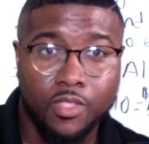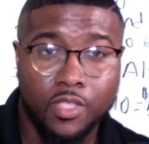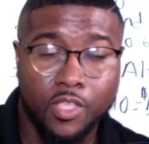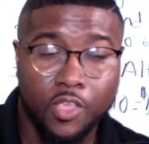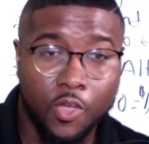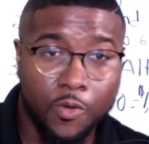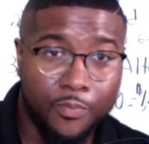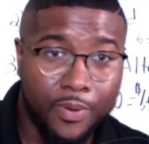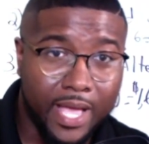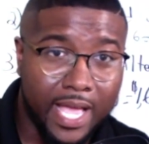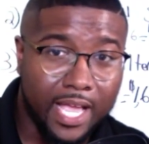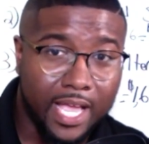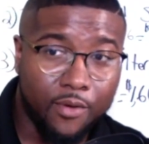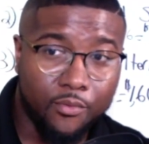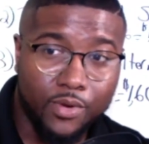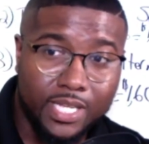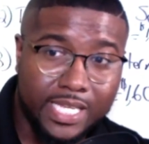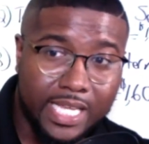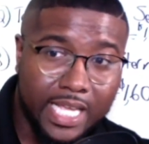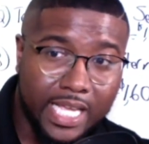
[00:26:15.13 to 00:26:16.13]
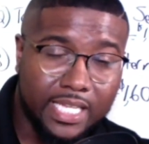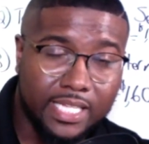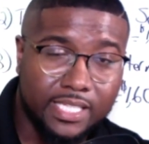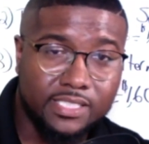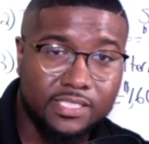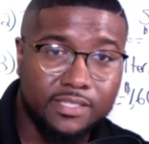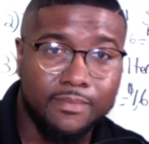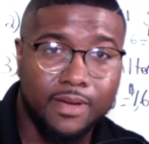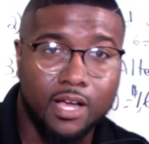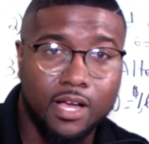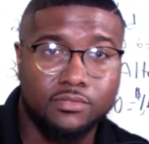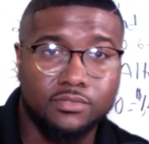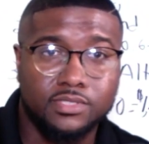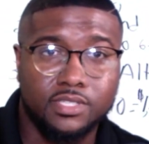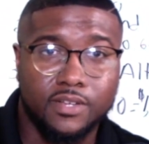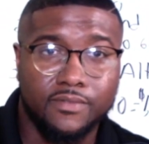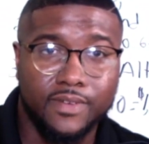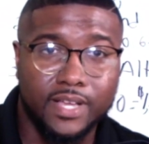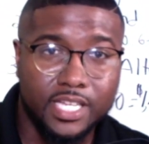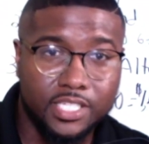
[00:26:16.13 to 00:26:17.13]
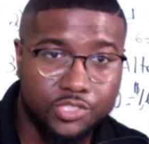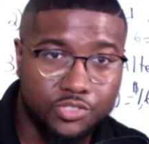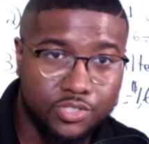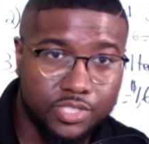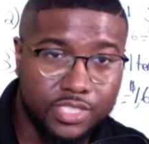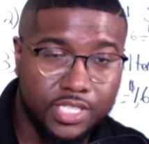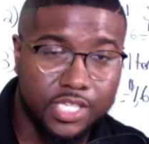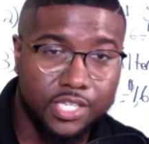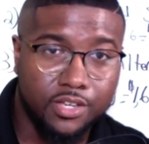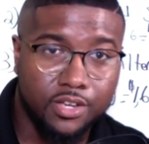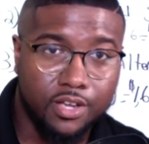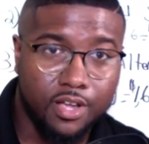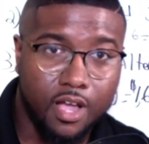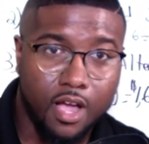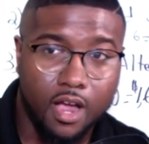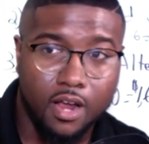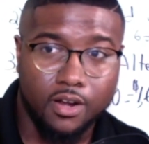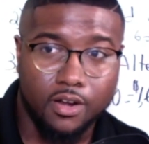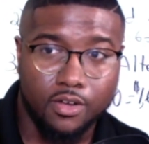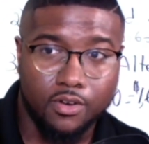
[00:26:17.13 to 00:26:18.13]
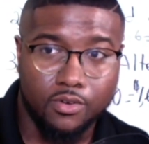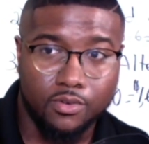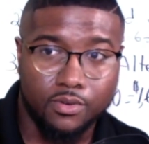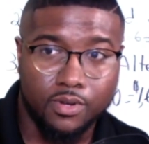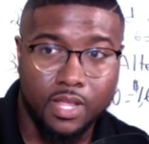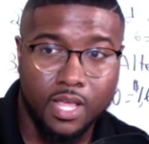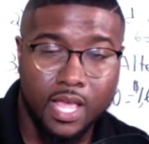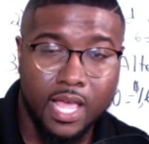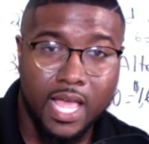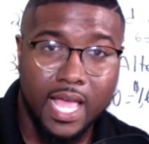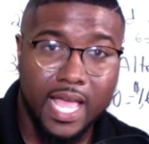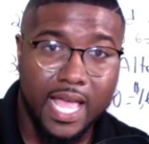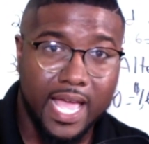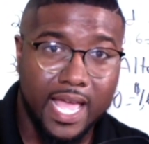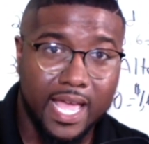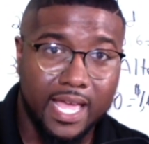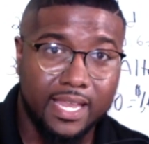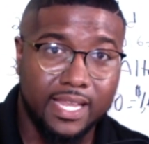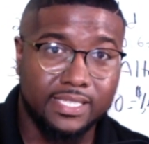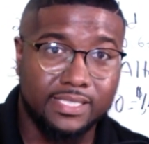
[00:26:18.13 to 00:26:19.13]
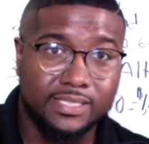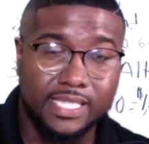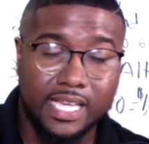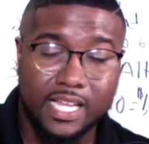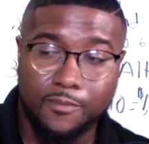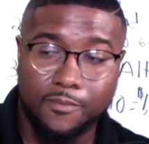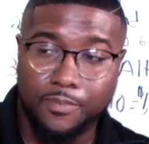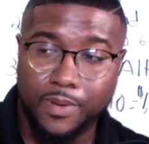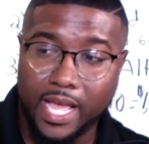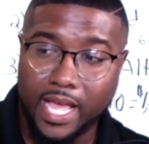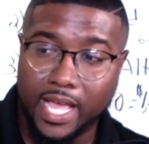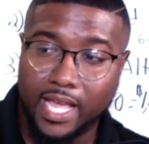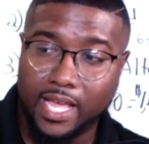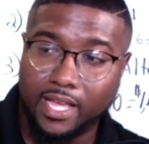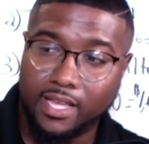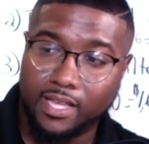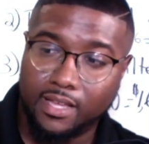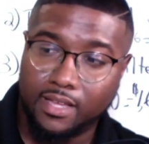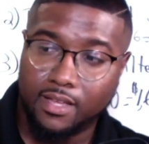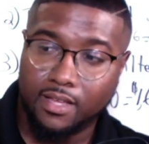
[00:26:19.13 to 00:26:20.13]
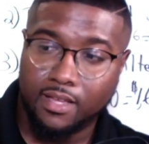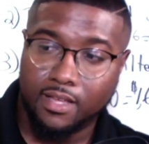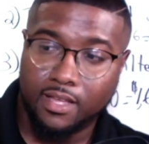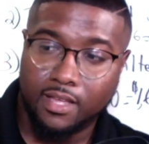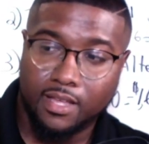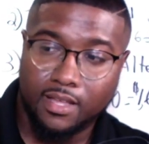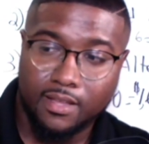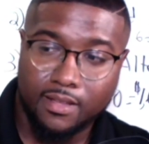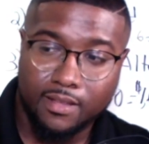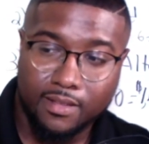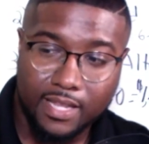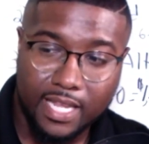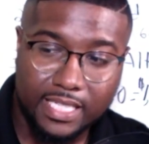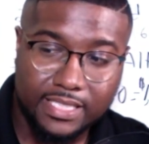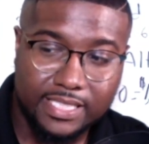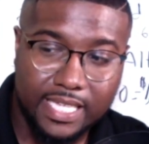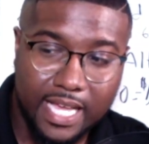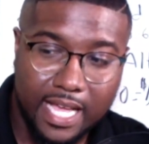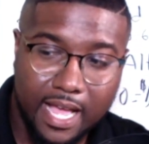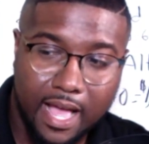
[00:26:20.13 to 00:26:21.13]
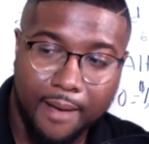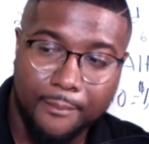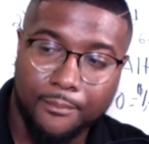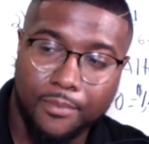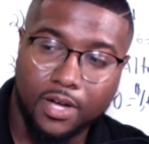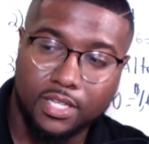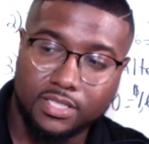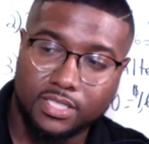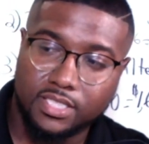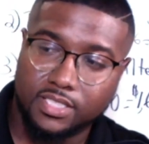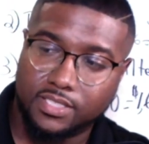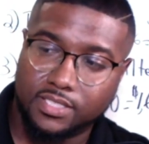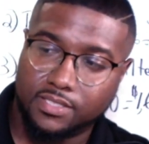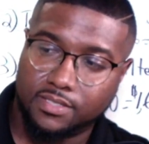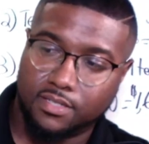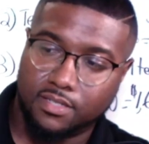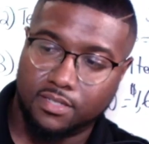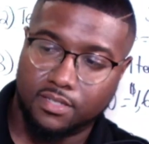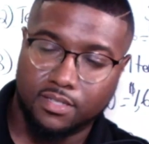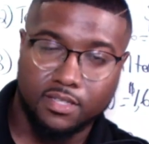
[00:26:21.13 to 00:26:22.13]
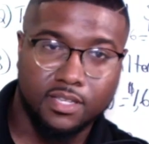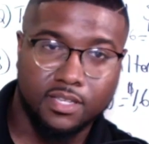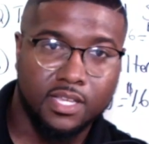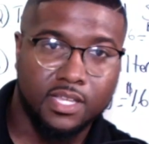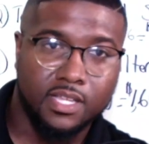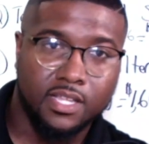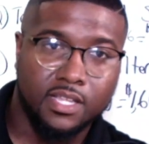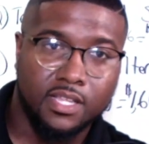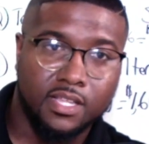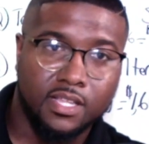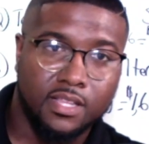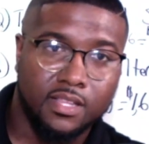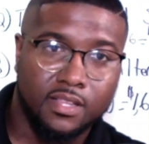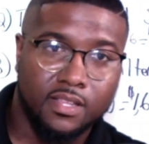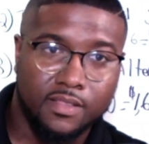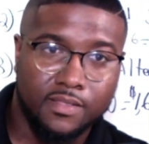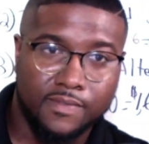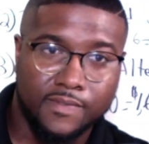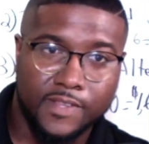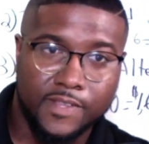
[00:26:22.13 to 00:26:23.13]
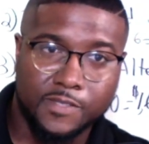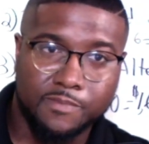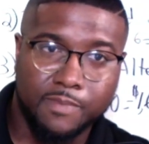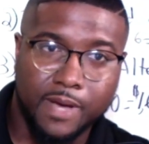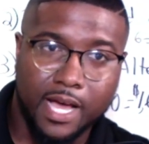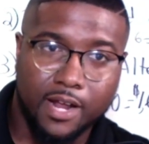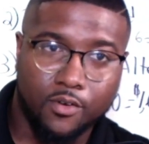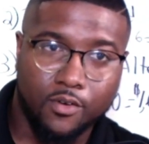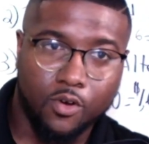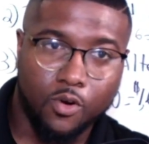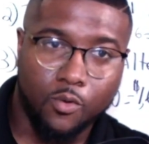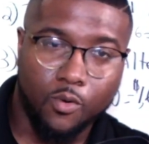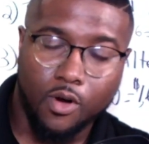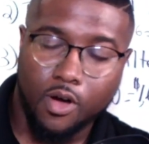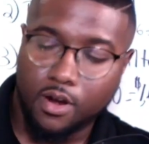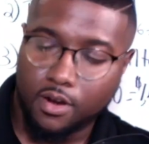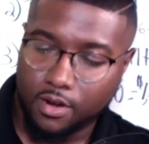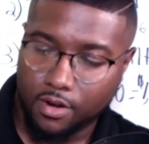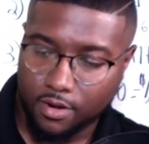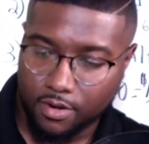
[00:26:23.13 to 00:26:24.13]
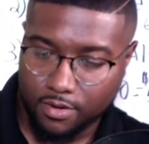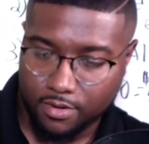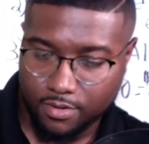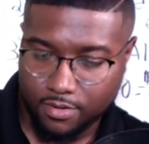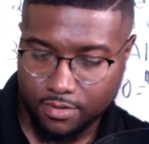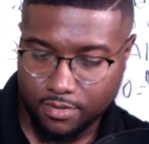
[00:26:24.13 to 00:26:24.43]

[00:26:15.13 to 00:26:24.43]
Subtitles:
You're paying ridiculous amounts of interest in your car note. And instead of paying, let's say I bought this bottle of water